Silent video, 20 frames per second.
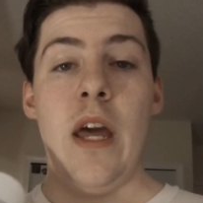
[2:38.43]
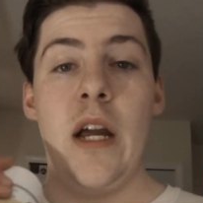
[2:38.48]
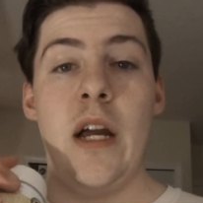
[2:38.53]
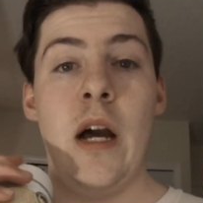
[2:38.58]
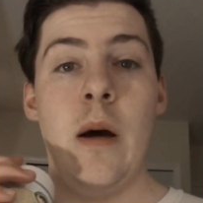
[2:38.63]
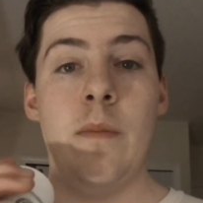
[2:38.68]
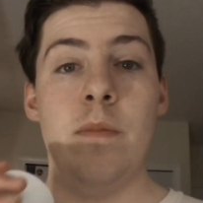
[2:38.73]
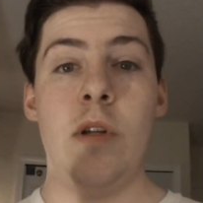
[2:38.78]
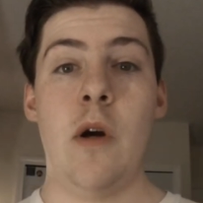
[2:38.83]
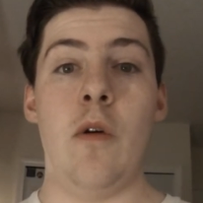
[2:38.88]

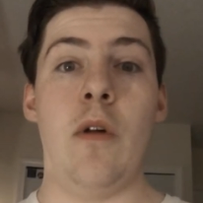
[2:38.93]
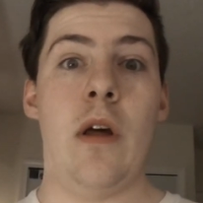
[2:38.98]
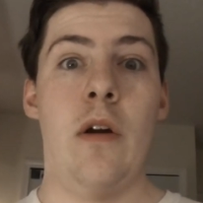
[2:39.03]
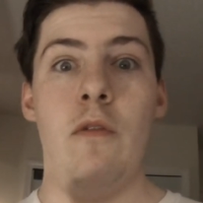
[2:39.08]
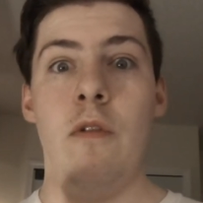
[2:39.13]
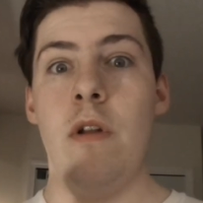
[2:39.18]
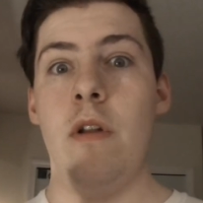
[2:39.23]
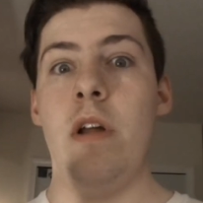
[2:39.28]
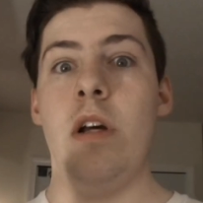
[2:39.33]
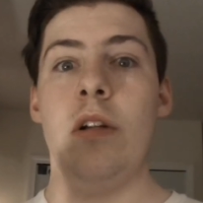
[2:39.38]
It comes out
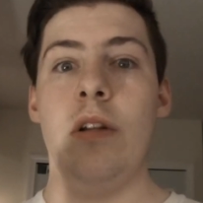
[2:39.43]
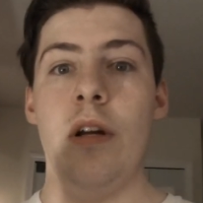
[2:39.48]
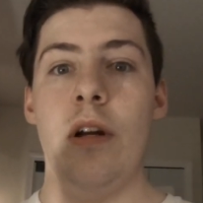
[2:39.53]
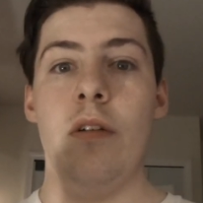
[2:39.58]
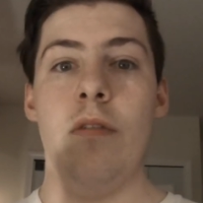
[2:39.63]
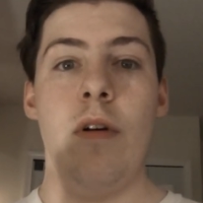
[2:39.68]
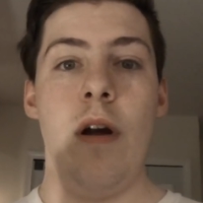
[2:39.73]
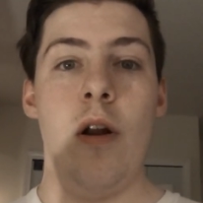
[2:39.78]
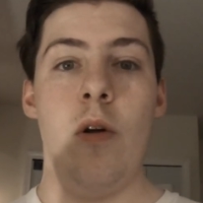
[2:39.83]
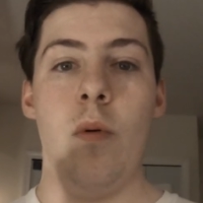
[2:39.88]
like really
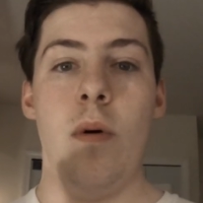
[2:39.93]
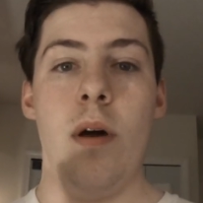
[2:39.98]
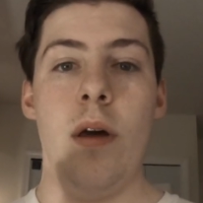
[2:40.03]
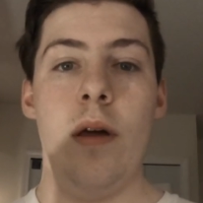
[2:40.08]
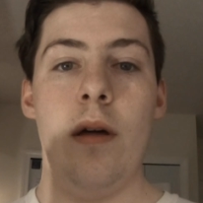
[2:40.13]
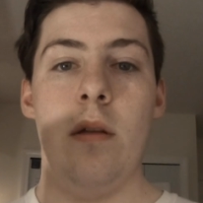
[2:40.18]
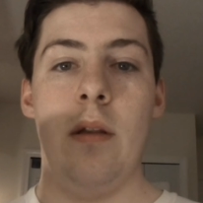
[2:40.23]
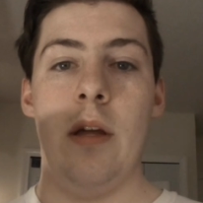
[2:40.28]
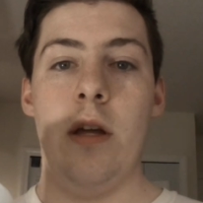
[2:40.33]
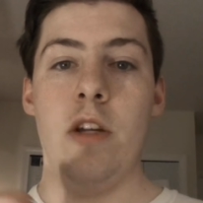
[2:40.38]
clear right
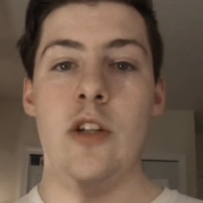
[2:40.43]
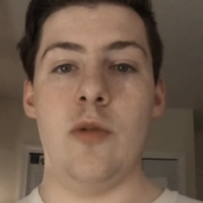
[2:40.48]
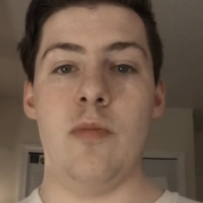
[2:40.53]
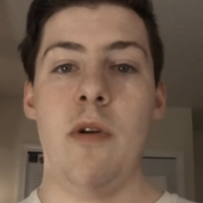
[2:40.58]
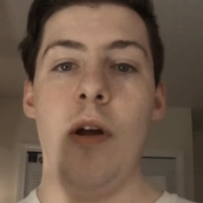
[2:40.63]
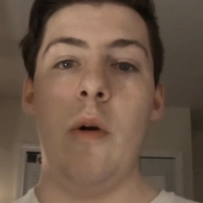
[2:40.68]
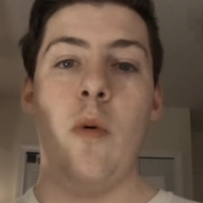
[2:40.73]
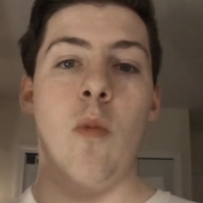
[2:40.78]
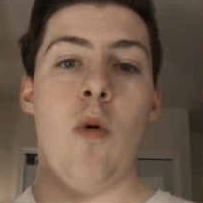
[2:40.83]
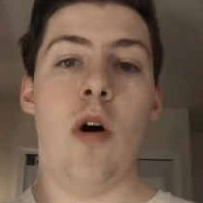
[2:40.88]
away, like you're
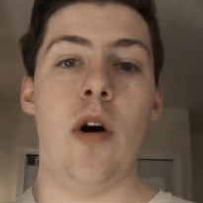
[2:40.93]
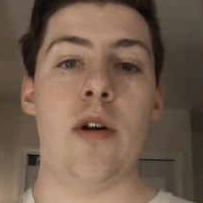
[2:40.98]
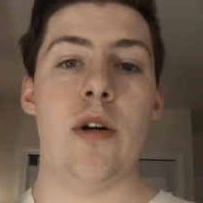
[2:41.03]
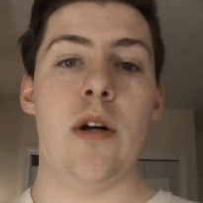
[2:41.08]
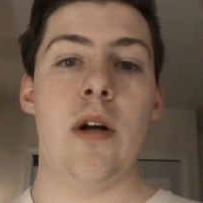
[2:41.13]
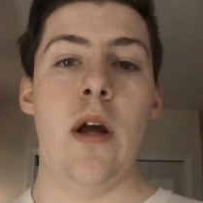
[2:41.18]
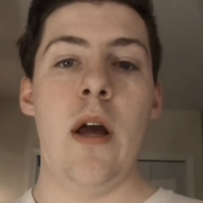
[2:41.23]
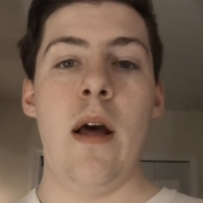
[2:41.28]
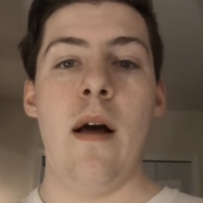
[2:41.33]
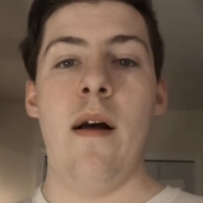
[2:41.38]
spraying
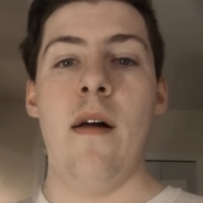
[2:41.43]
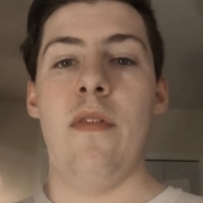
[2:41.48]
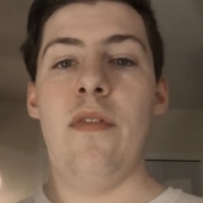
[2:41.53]
water.